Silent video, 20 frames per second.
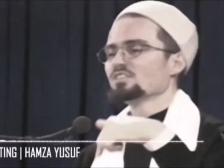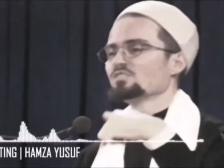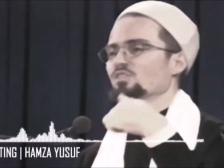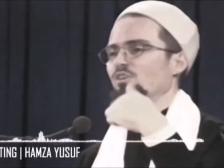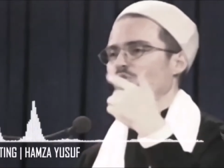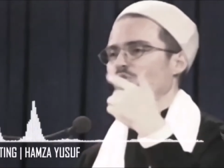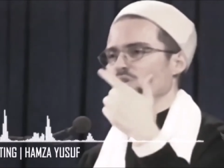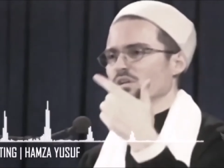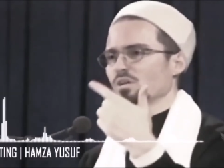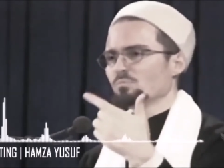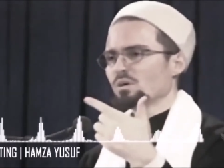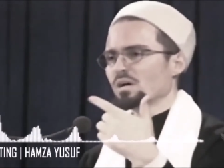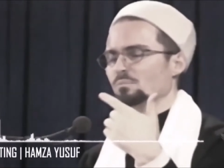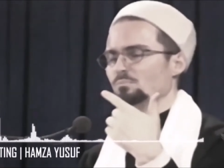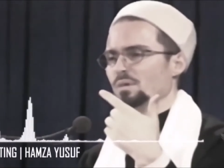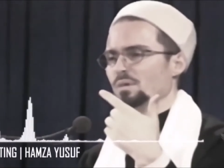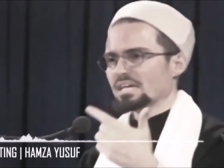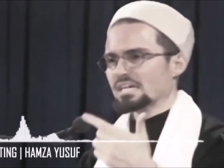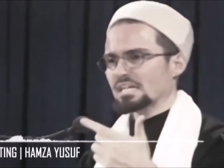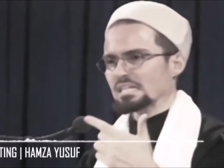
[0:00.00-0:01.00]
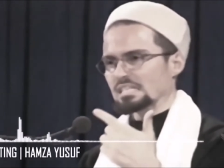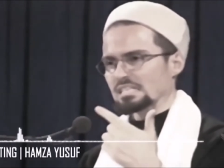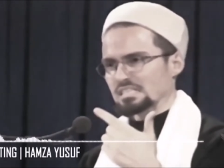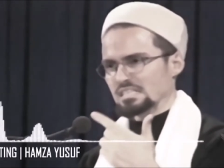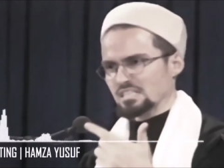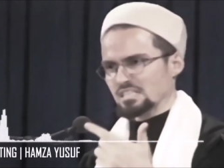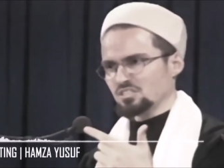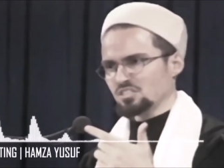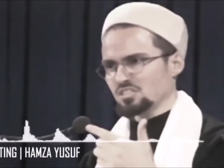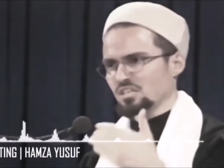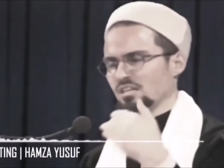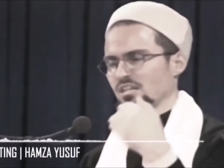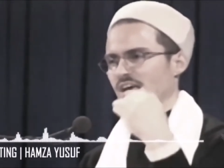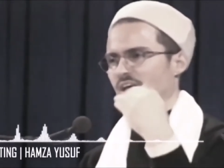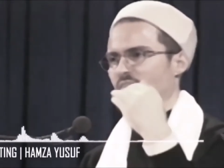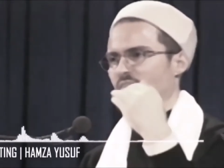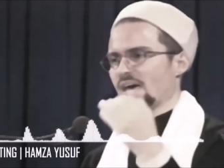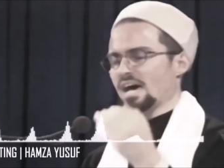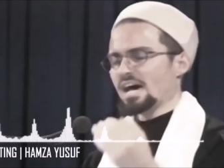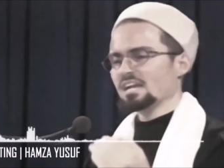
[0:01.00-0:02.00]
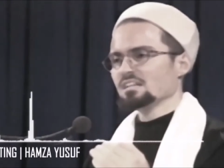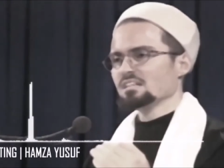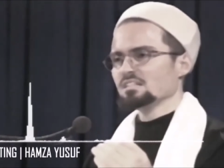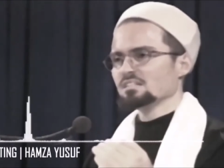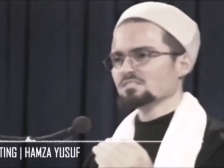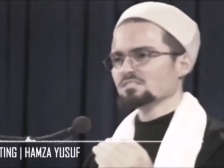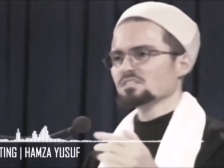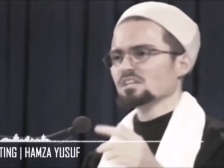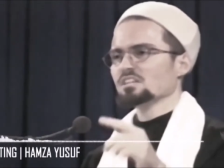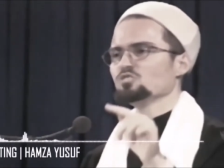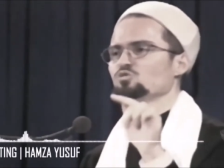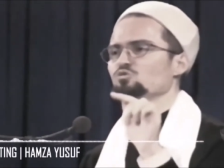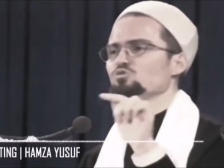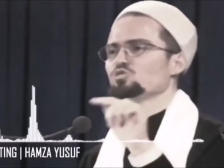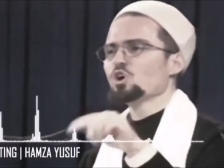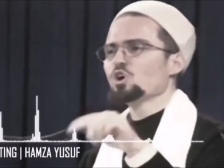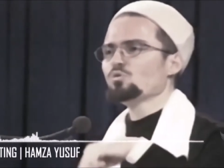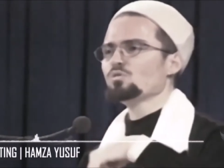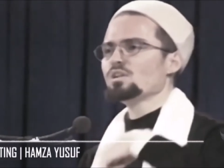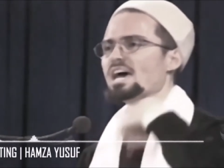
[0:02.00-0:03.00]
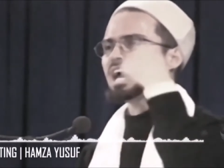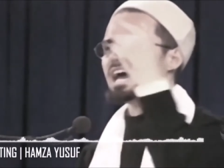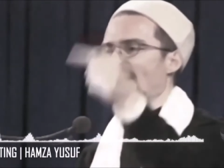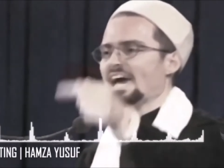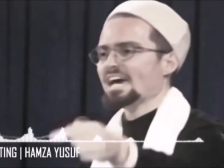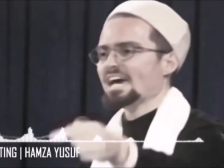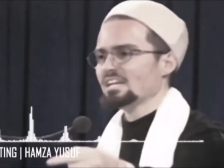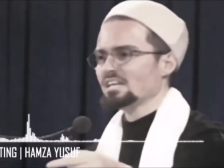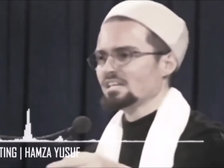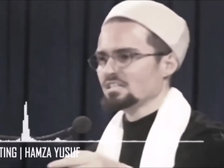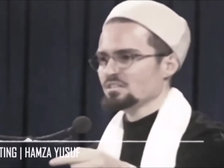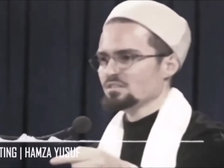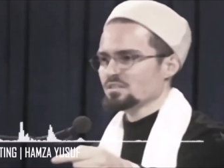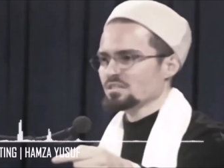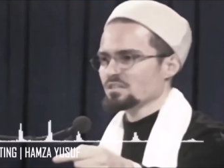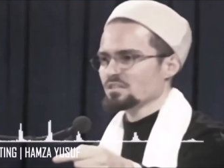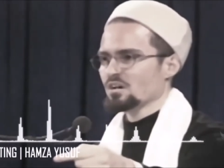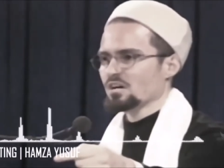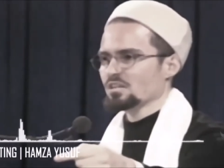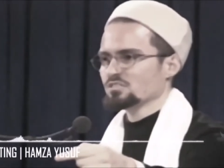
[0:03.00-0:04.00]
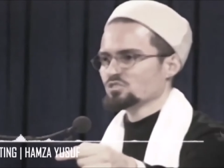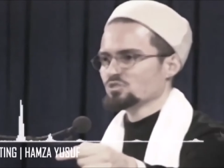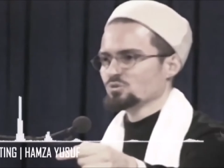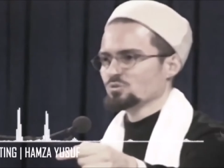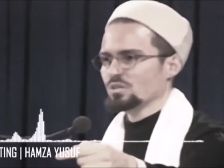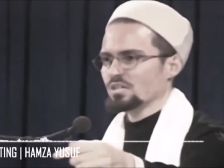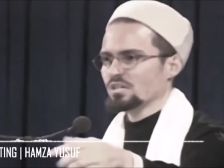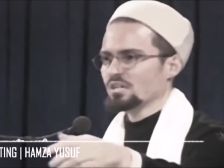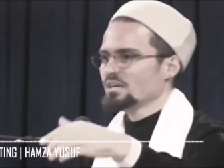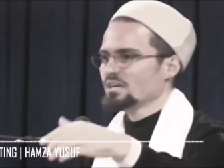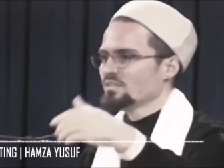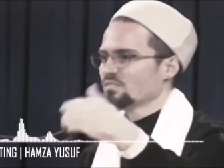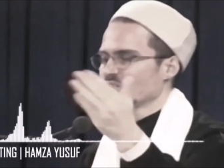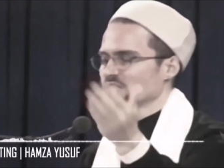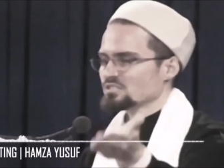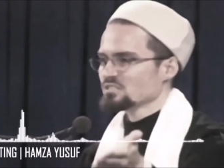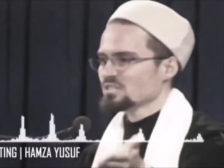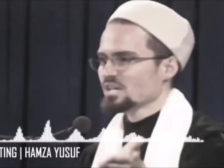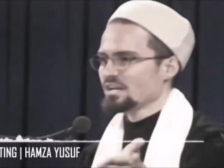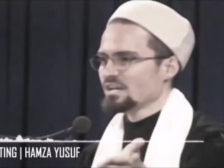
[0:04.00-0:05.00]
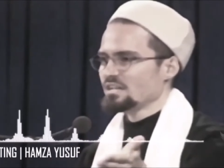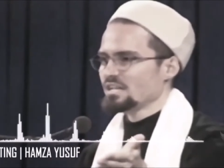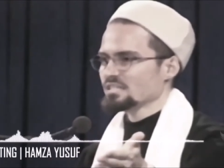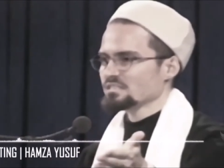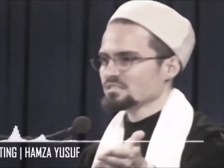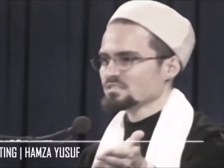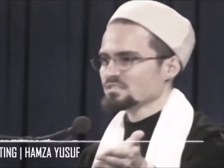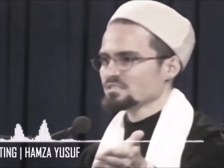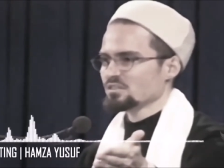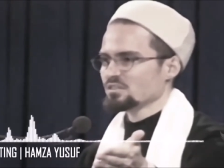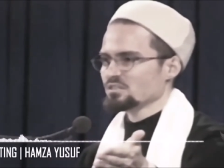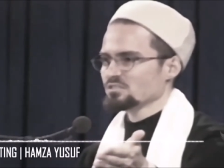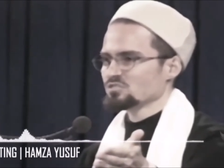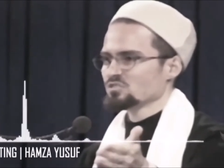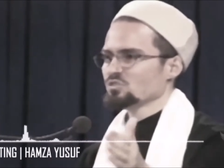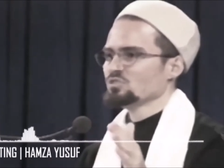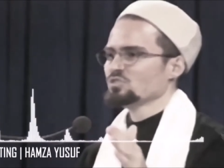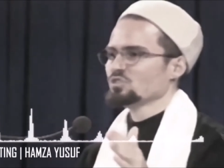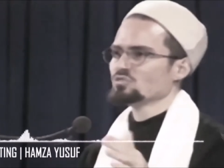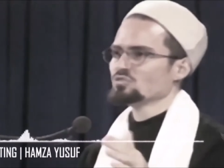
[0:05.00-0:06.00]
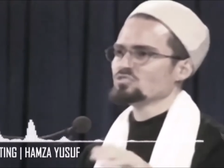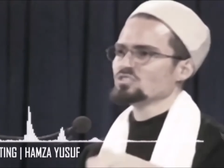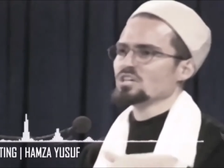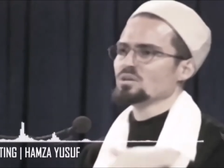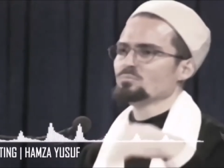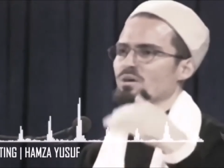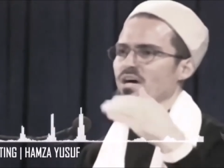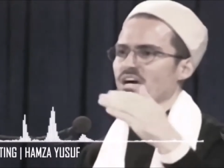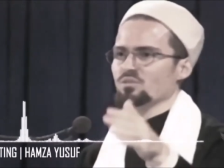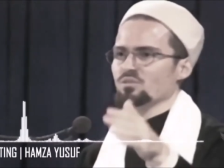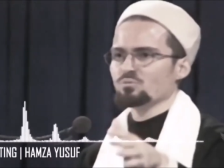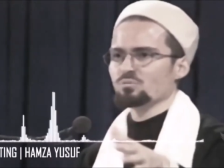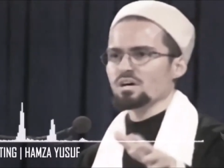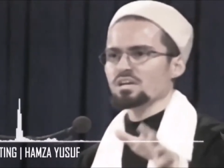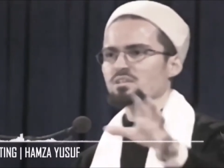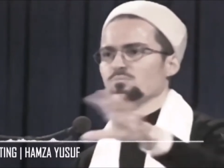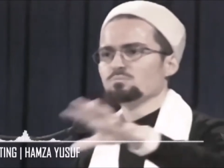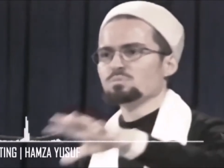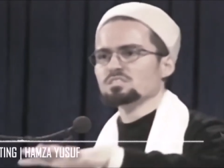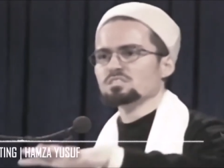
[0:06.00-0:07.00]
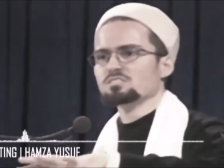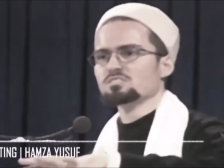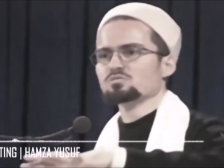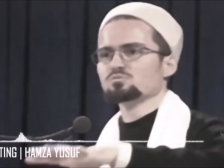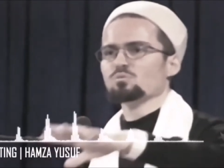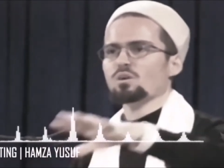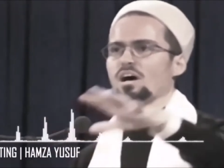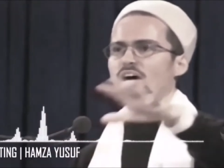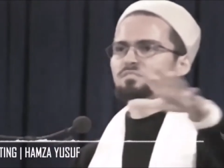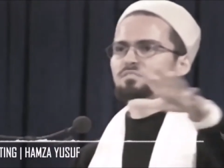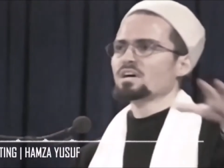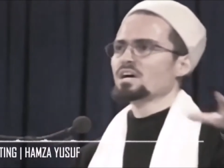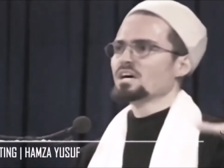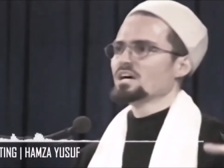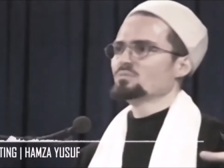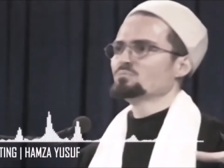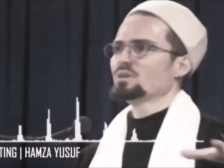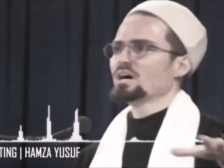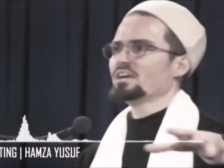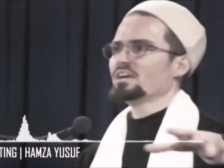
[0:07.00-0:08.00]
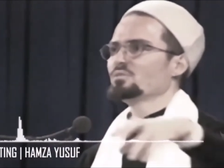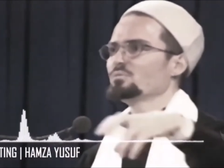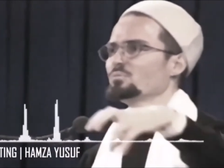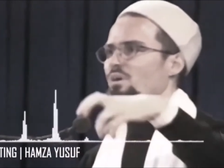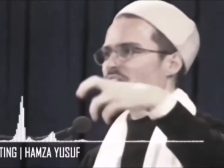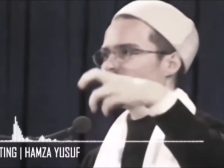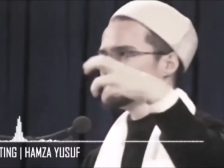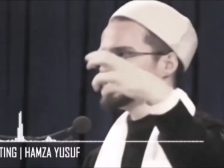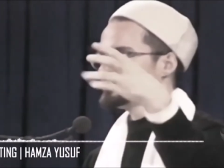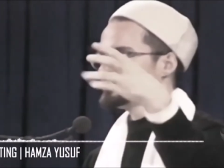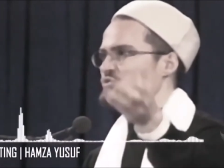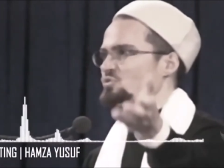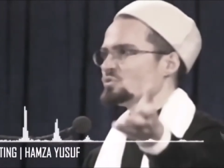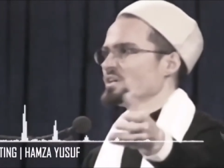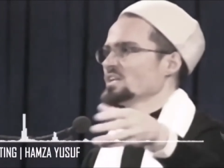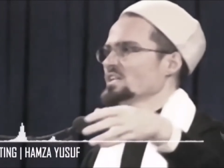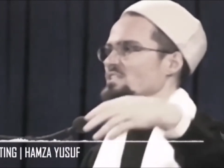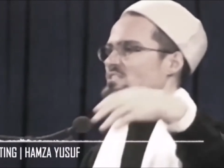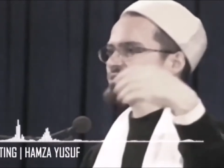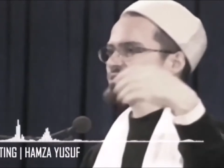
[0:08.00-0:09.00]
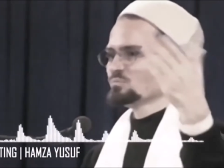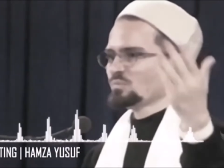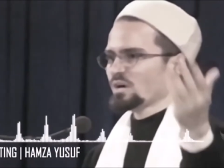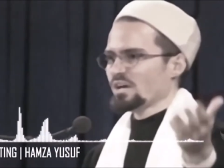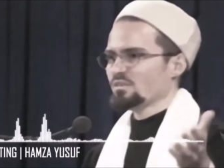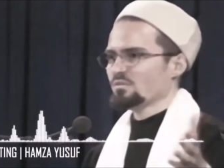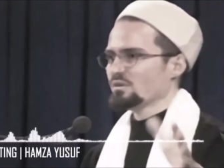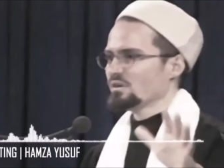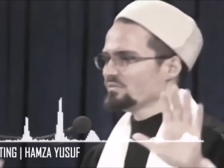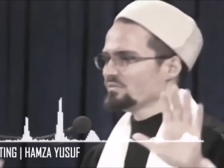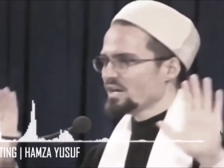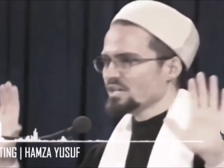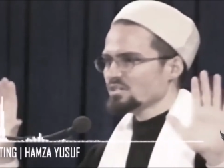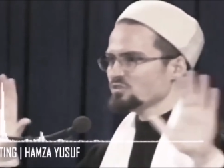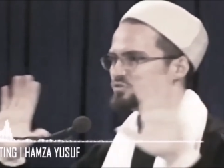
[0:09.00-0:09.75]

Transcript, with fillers: The ulama make a condition, and that is that you don't add anything onto it that's not necessary. So you don't say, and by the way, he beats his wife, and by the way, he drinks, and by the way, right?